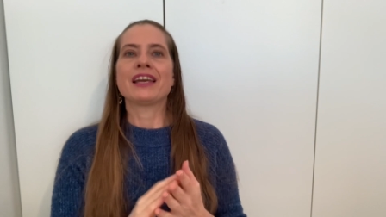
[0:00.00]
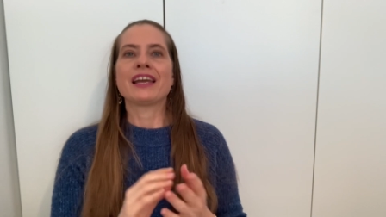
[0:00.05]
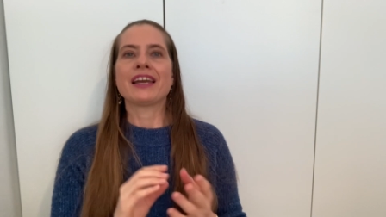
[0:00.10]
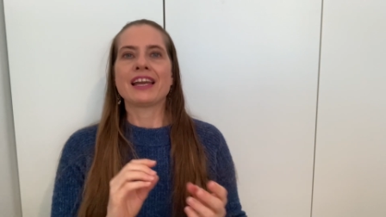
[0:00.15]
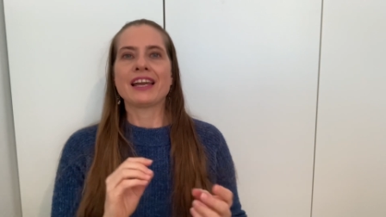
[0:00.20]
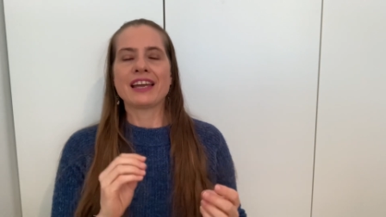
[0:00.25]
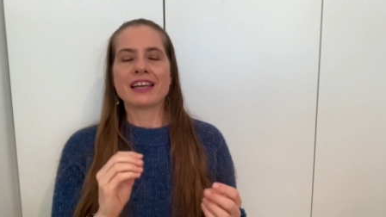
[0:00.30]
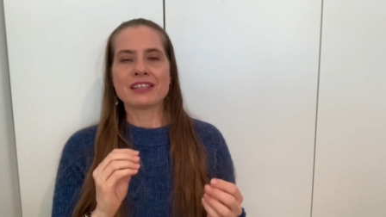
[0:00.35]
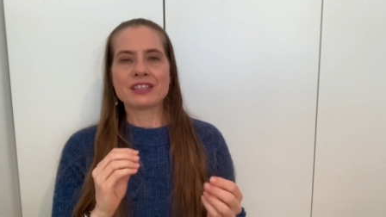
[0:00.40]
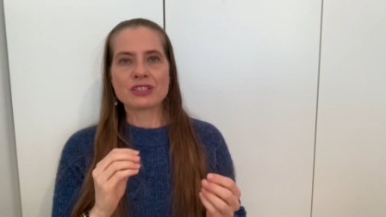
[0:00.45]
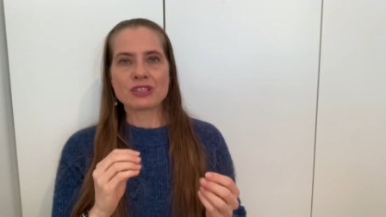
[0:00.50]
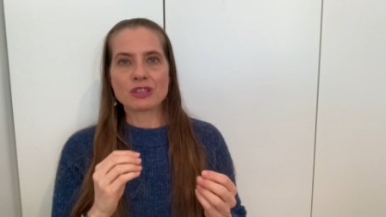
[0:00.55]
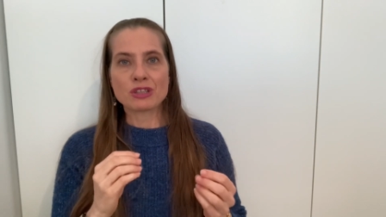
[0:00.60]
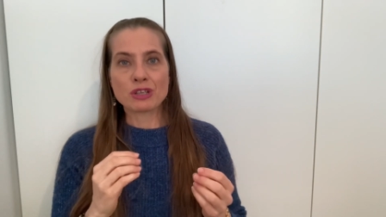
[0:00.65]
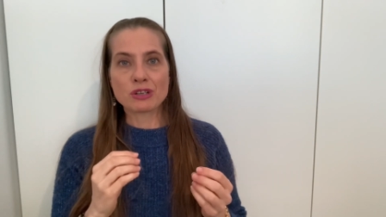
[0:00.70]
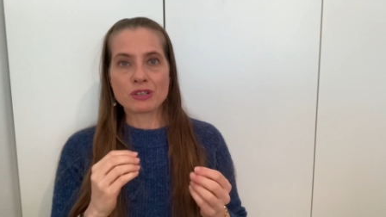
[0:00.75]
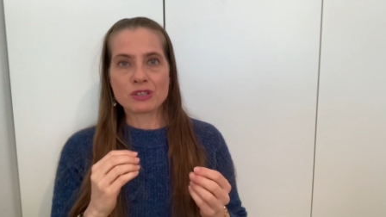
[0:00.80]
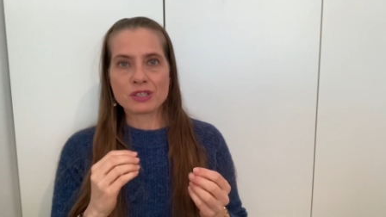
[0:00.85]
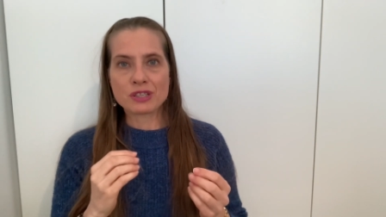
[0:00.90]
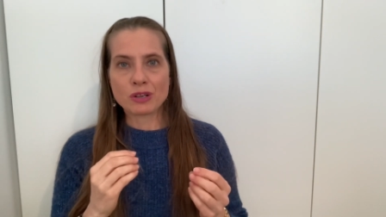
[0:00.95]
And
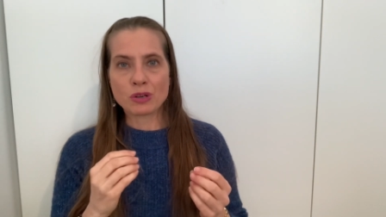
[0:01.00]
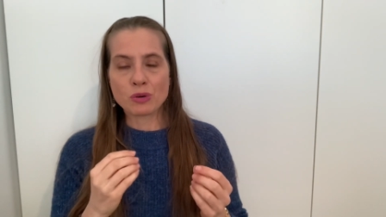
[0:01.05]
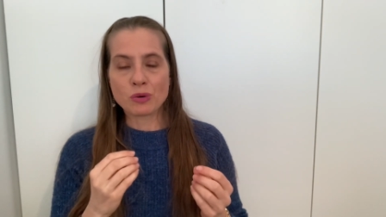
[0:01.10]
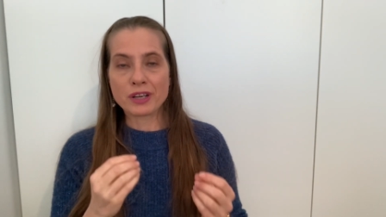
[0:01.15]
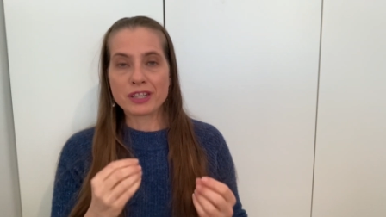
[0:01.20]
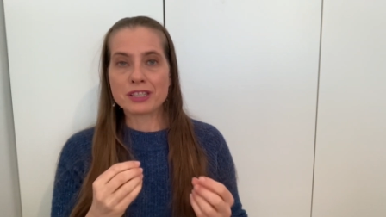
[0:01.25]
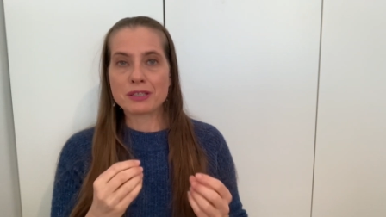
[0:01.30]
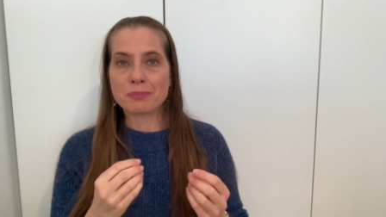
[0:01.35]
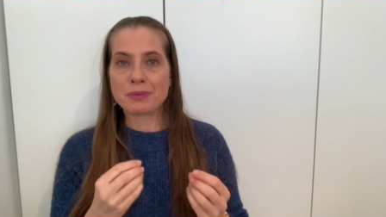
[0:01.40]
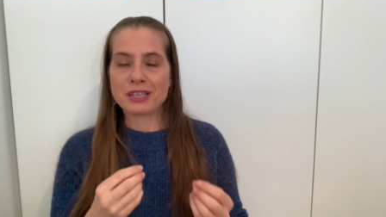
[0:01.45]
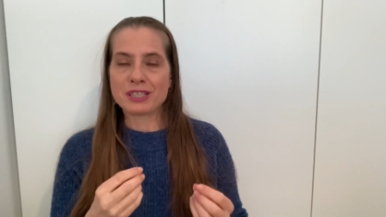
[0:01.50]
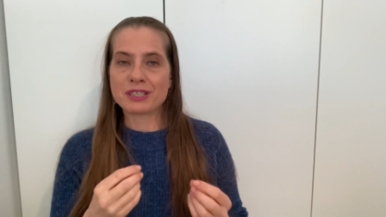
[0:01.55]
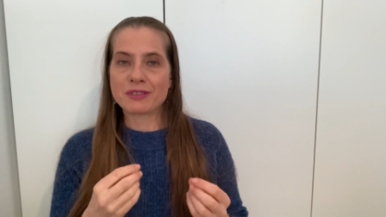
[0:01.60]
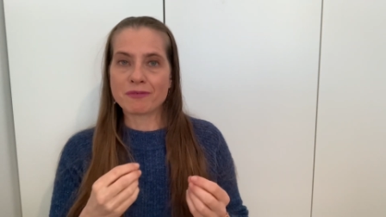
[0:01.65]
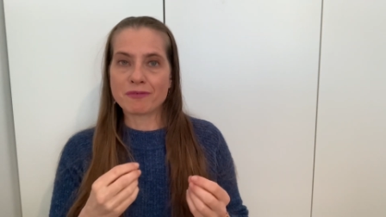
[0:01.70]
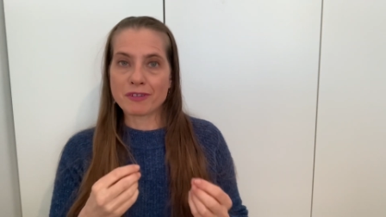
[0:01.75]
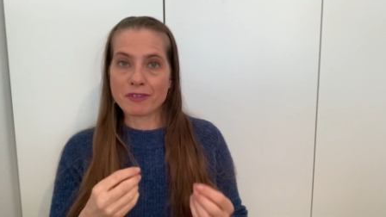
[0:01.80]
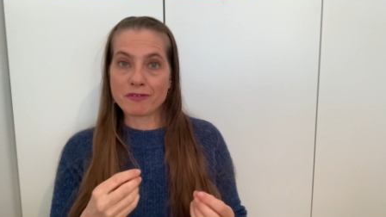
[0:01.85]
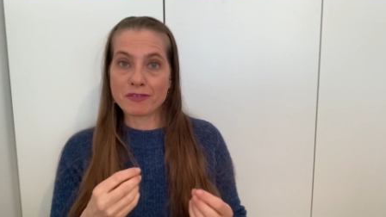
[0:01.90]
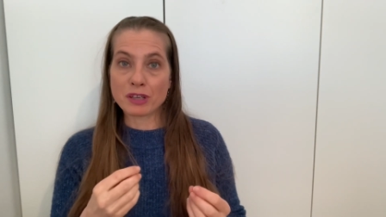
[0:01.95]
there's going to be some
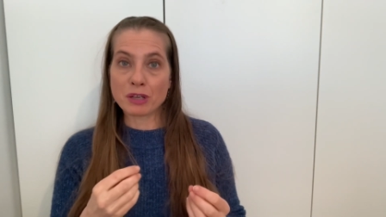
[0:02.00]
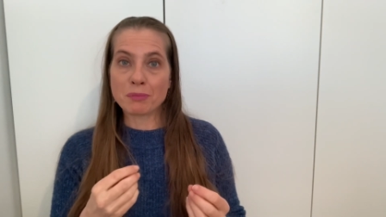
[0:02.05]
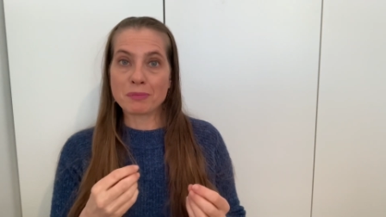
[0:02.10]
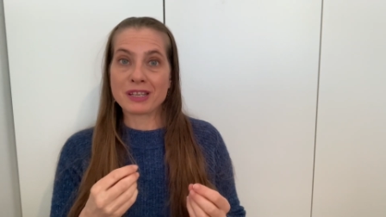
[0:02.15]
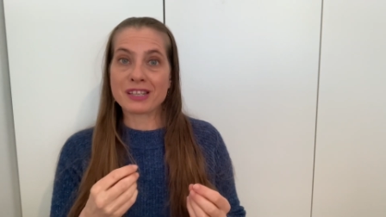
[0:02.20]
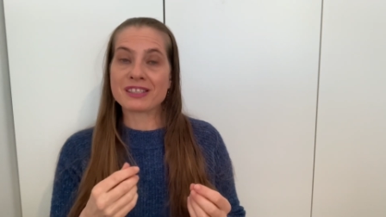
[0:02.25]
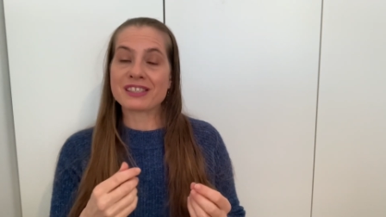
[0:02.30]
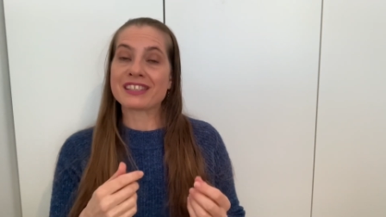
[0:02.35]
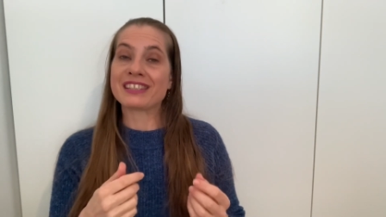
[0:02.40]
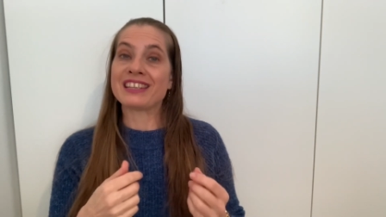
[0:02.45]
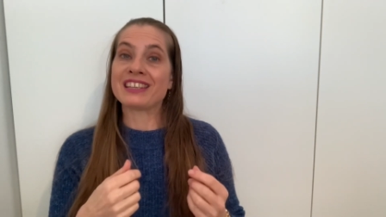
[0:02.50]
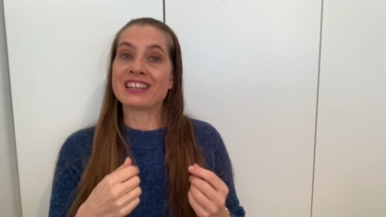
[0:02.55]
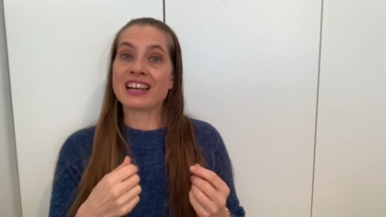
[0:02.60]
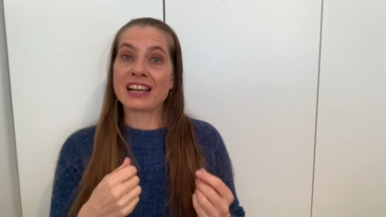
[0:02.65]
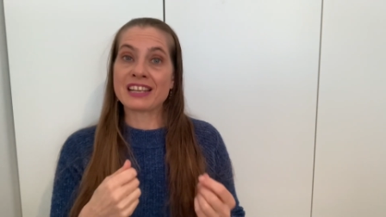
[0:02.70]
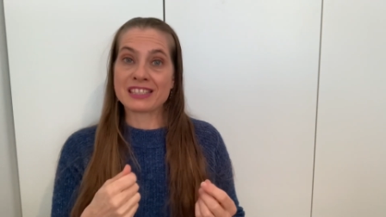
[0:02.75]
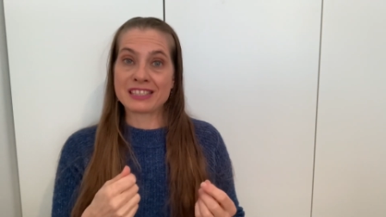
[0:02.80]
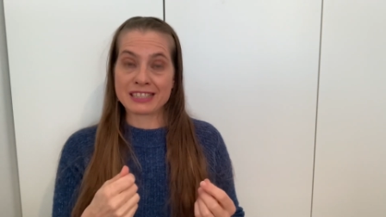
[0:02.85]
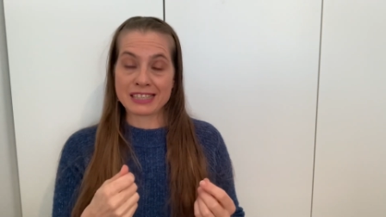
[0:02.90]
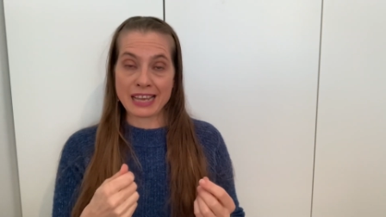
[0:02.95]
fulfillments in
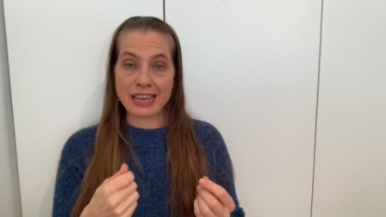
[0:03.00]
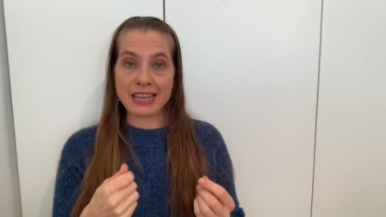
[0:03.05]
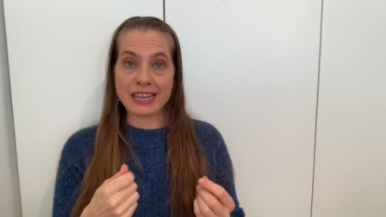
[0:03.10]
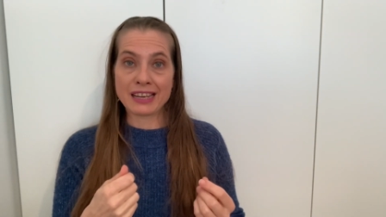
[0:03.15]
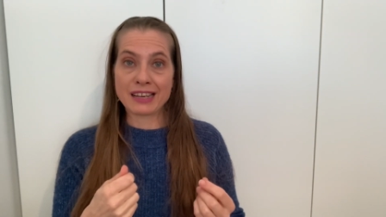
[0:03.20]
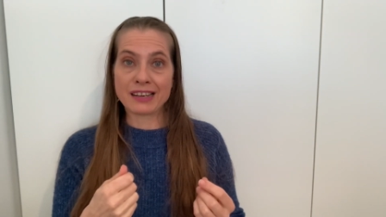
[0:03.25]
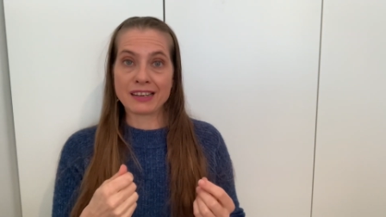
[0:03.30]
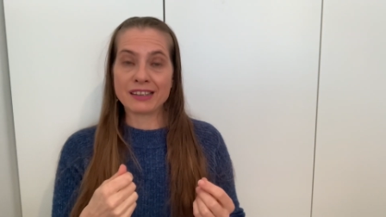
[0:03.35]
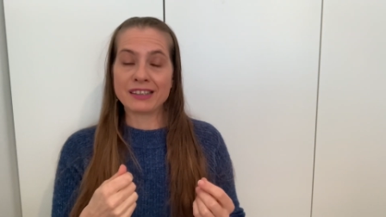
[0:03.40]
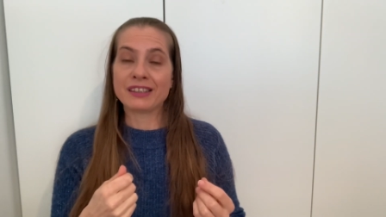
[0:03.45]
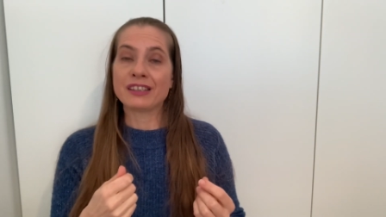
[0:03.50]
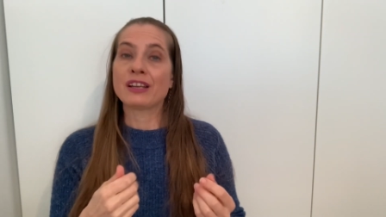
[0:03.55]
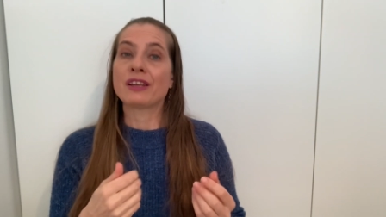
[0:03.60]
Isaiah